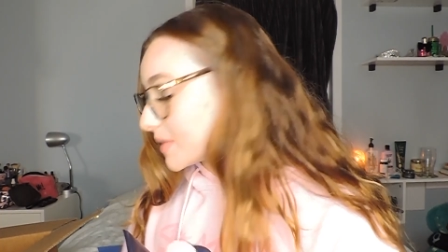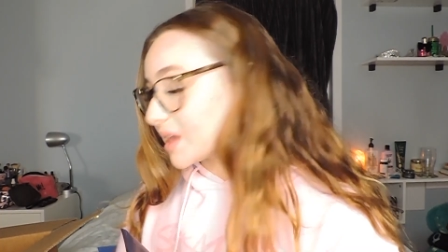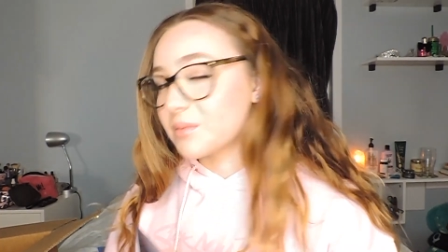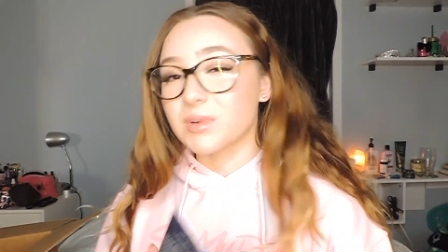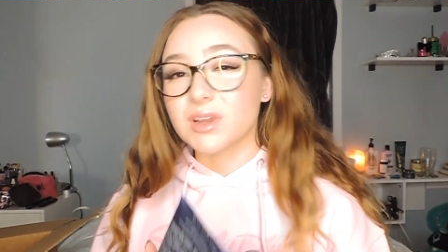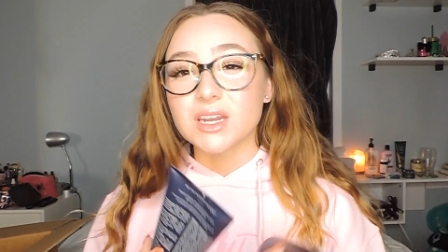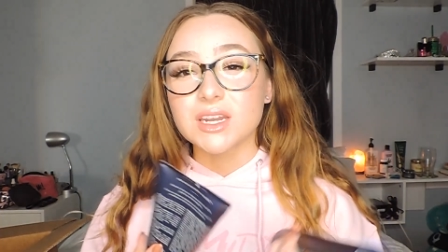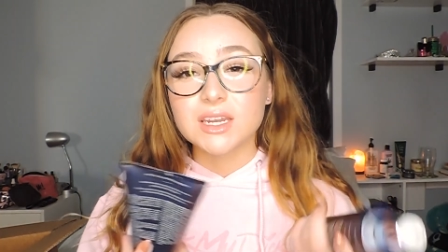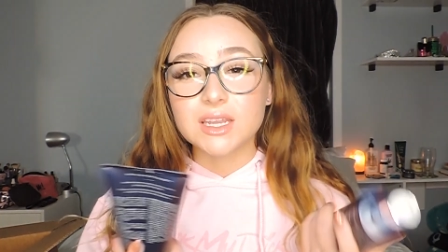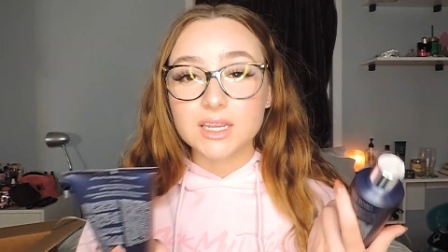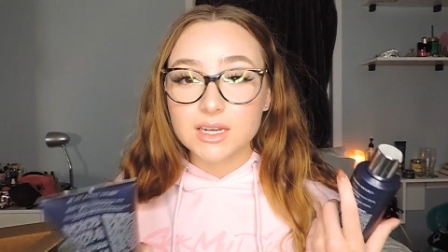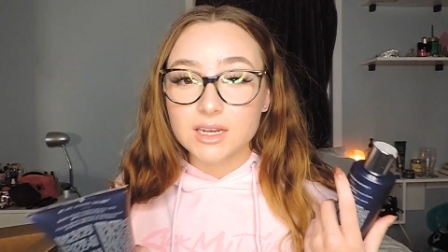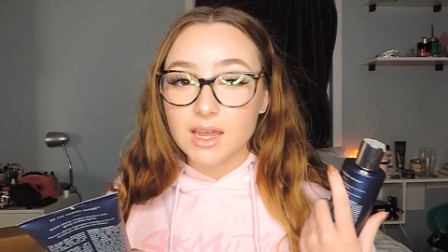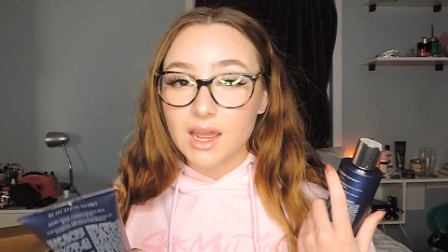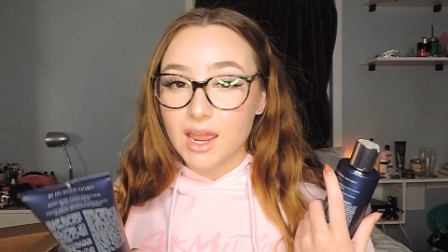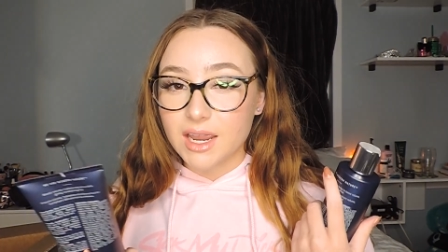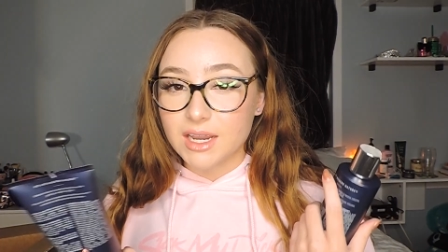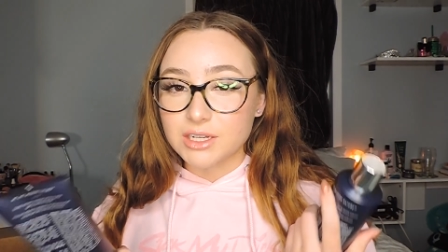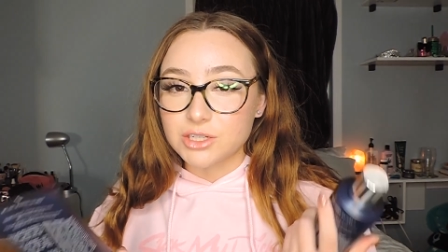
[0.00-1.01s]
I'm going to need
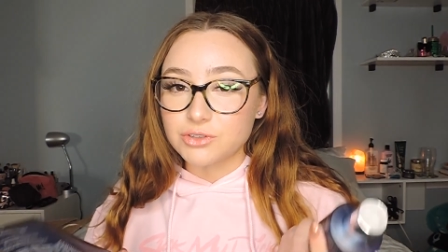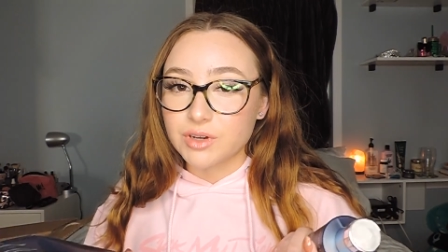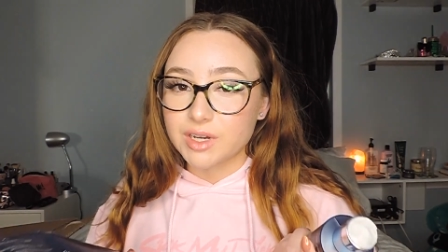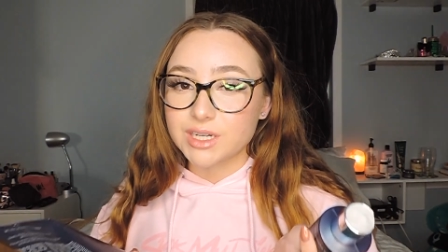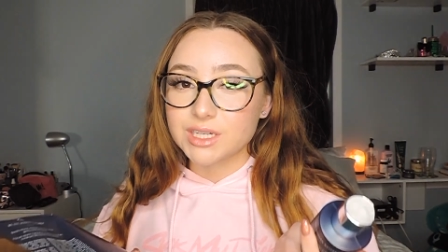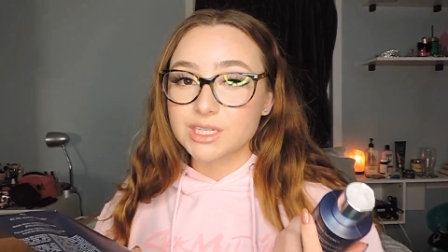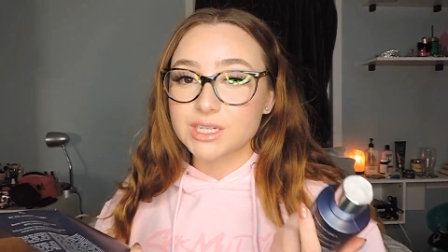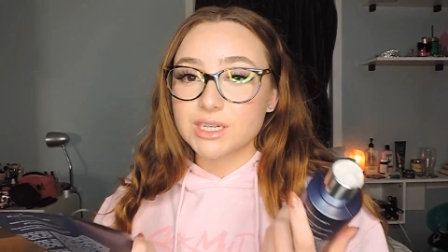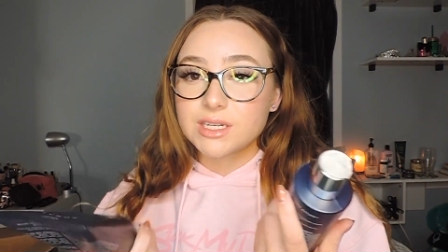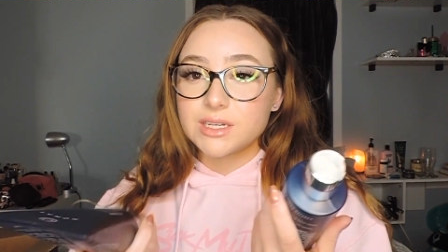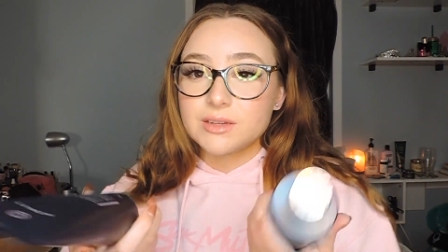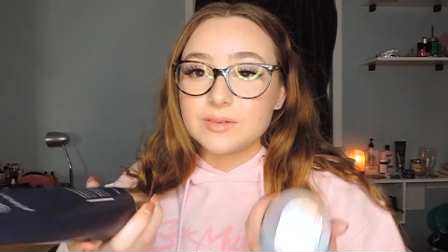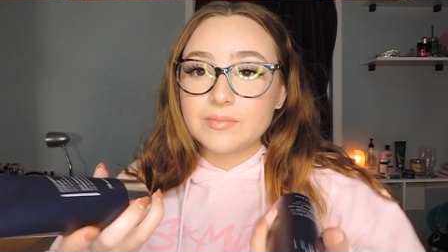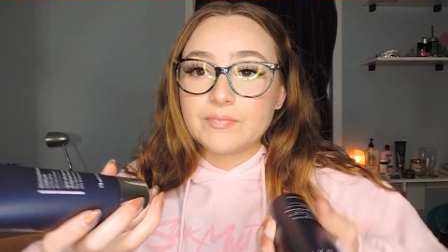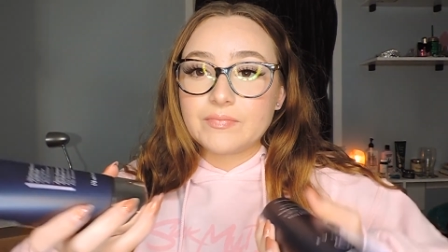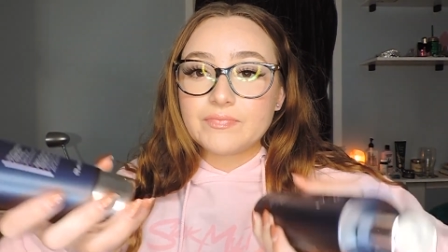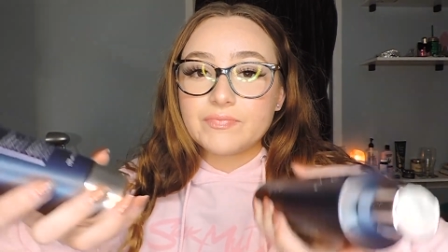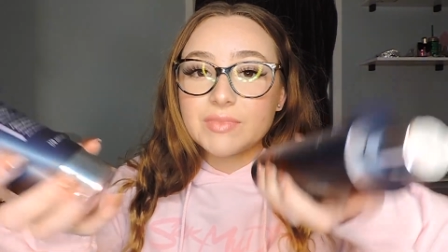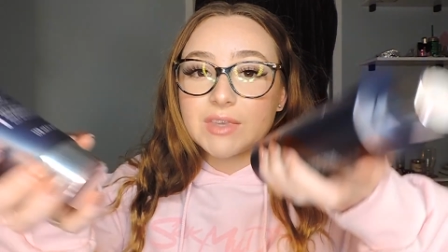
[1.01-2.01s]
hydration
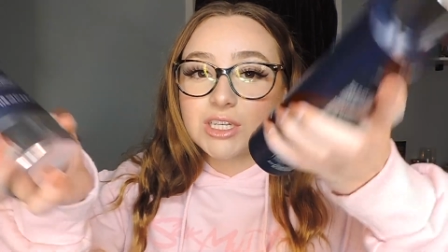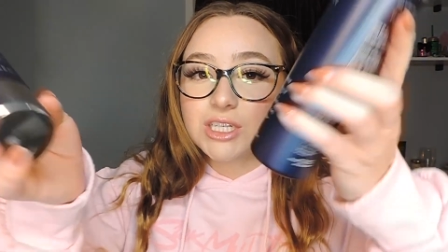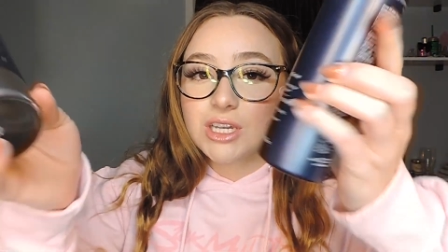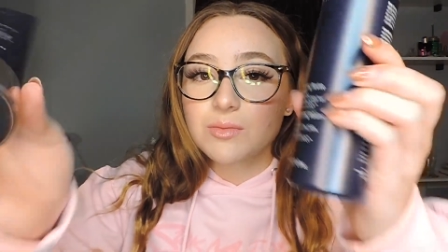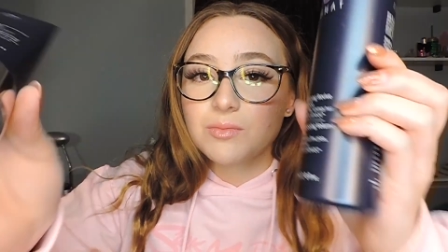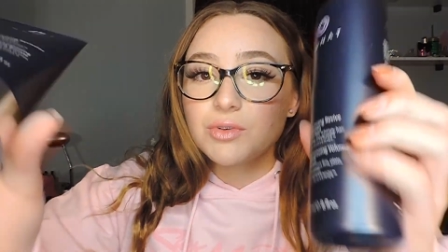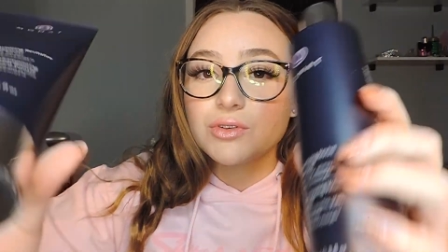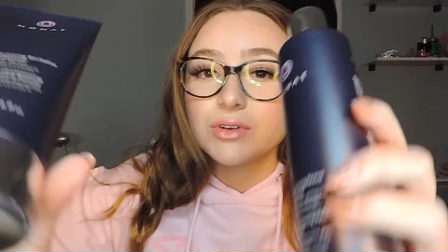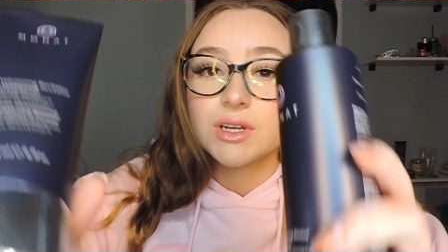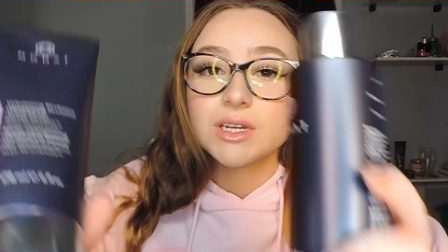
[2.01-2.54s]
shampoo